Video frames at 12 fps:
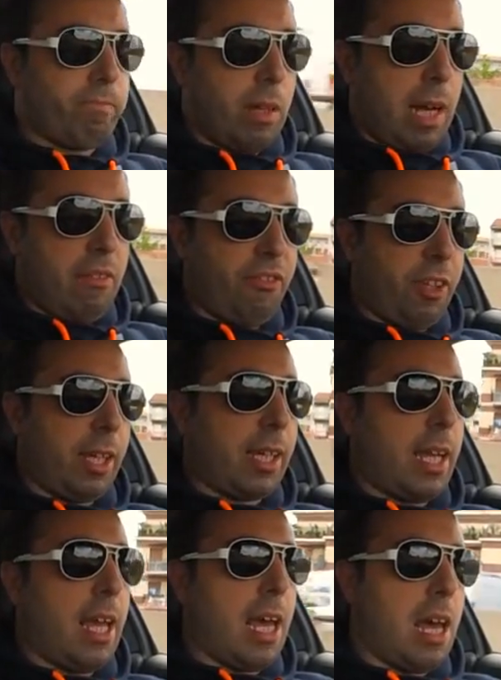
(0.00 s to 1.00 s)
I think
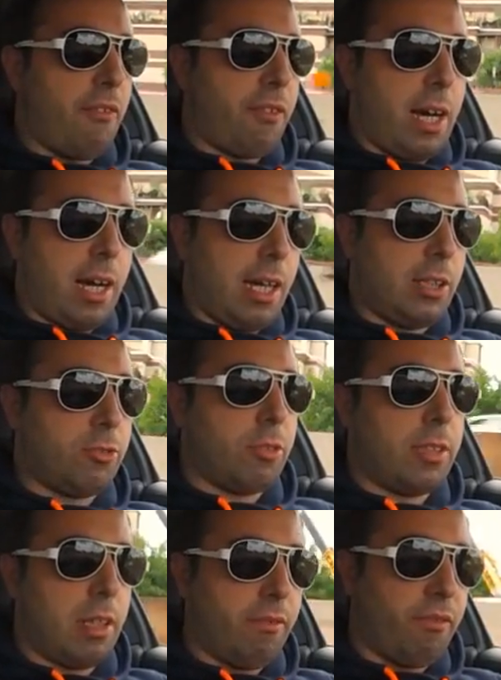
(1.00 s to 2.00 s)
I have
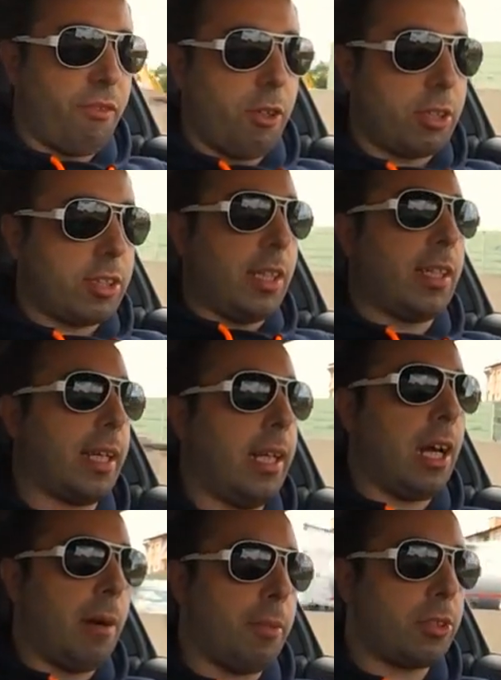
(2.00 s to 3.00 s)
113
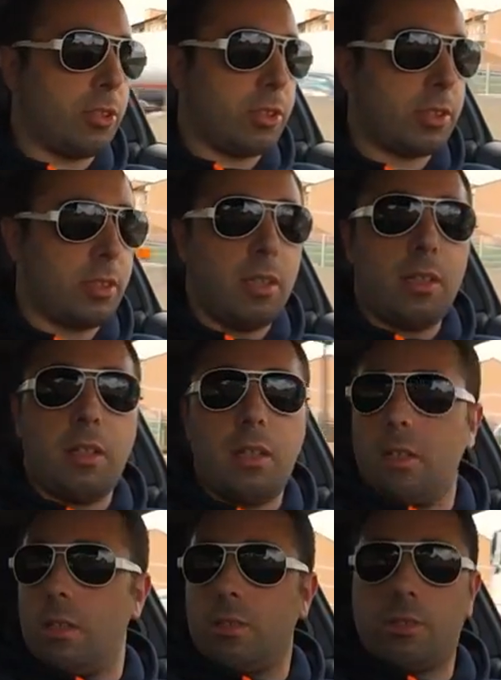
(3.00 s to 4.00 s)
kilometers
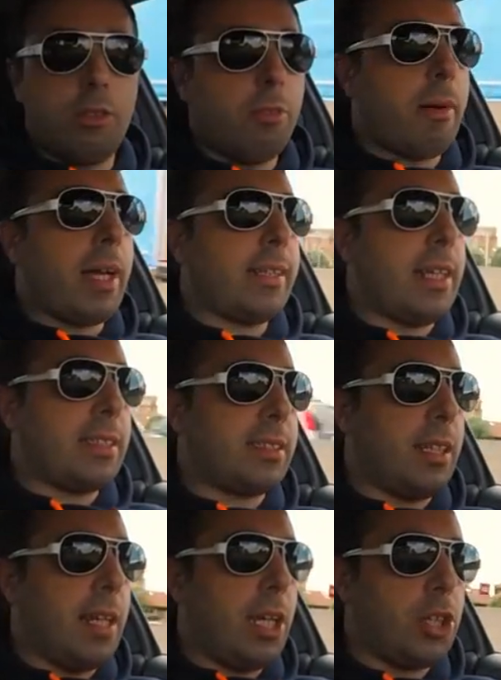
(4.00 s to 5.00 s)
to my
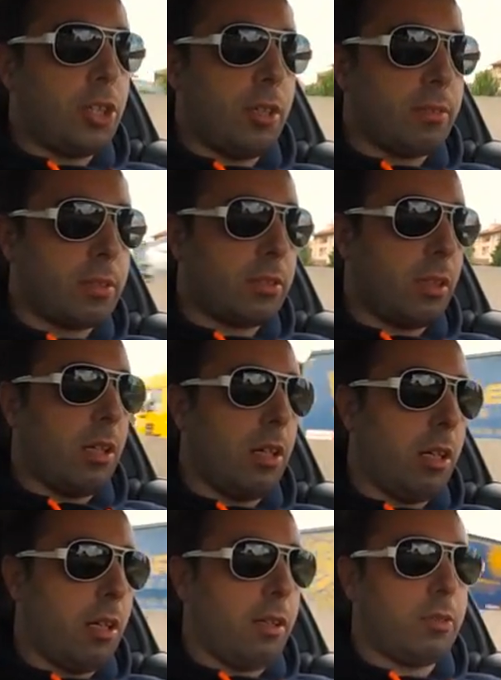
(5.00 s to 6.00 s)
destination,
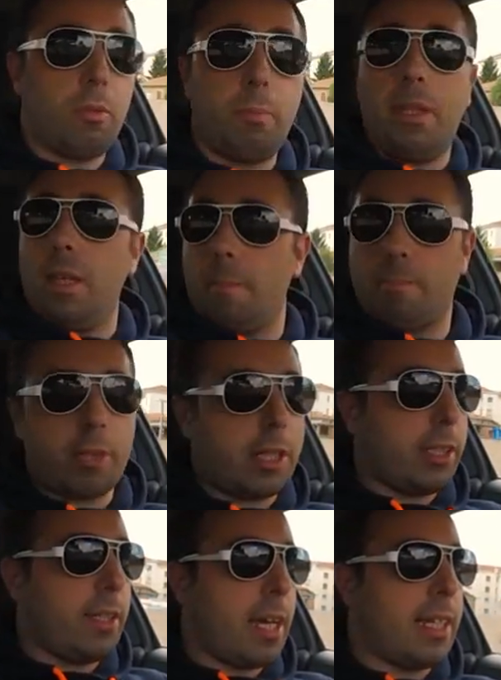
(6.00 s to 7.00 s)
so it will be a
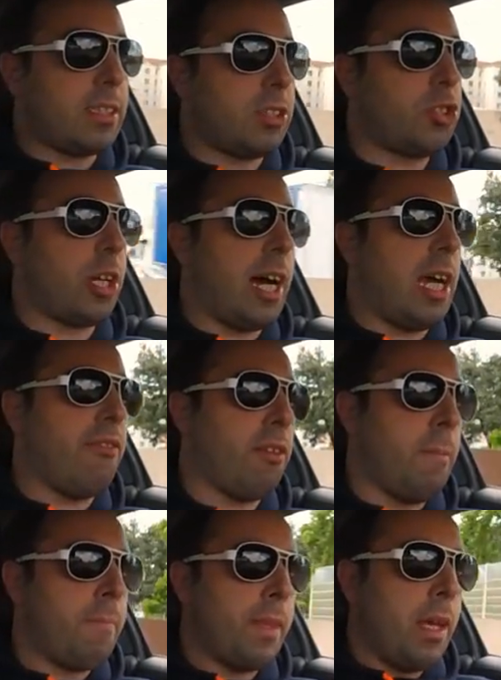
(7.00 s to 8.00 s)
pretty nice drive.
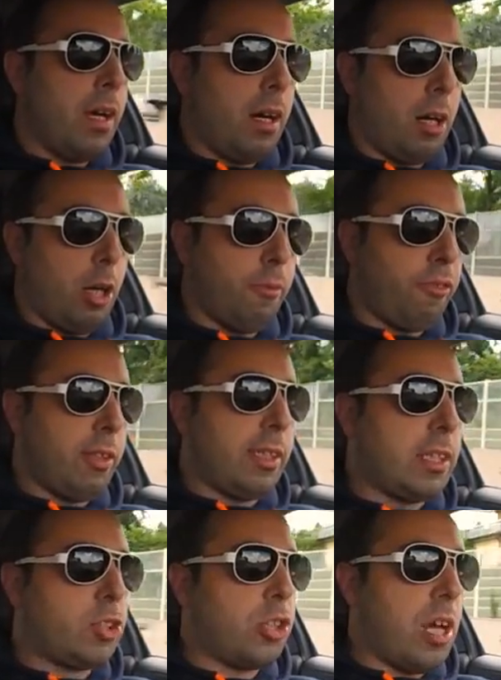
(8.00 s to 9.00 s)
Hopefully
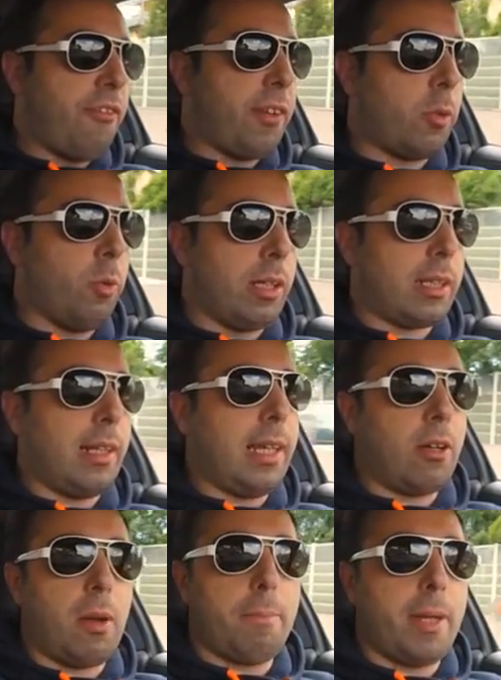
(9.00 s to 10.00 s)
the traffic will
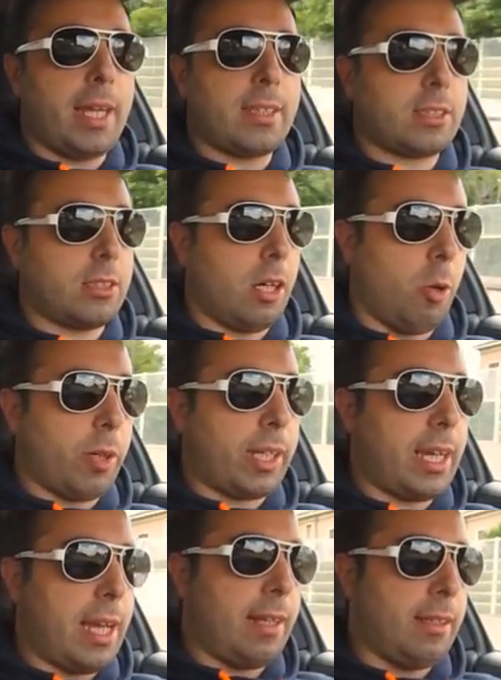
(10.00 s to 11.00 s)
clear a bit so we
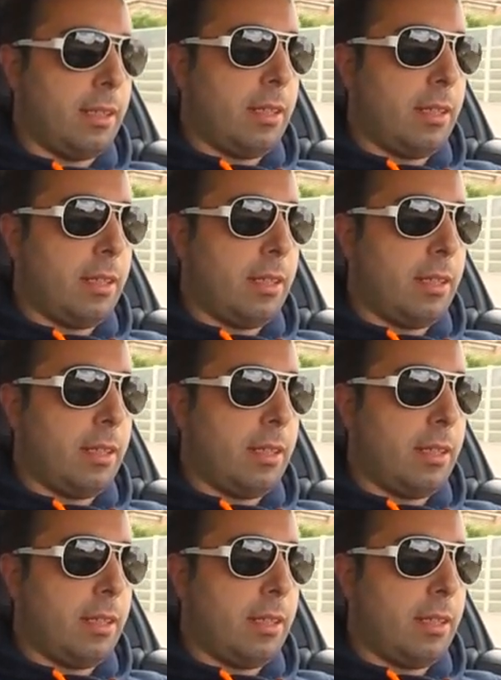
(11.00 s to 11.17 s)
can